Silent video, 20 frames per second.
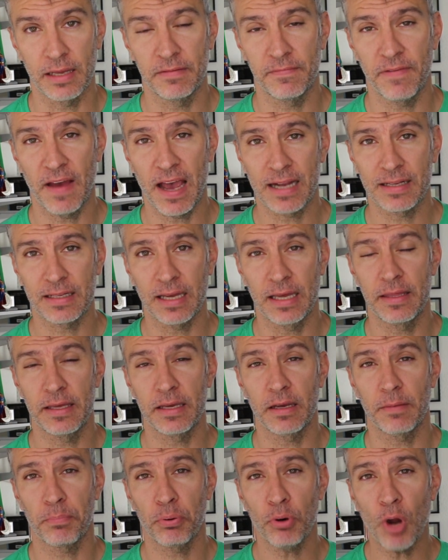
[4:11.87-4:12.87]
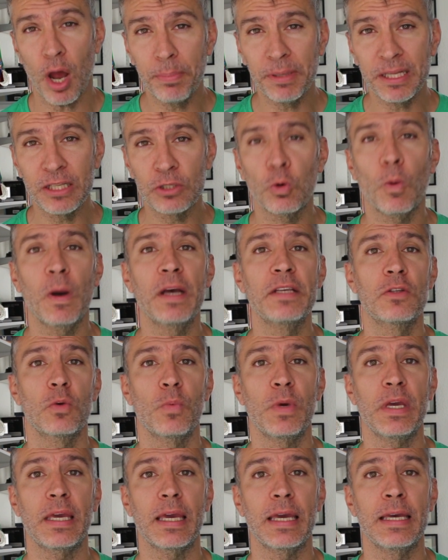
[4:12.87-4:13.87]
In fact, I think probably twice
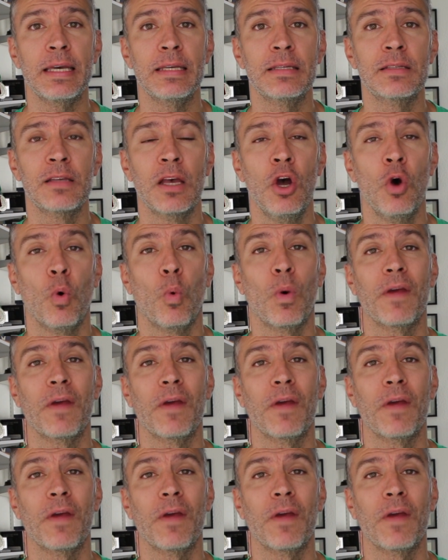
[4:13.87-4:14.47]
a week is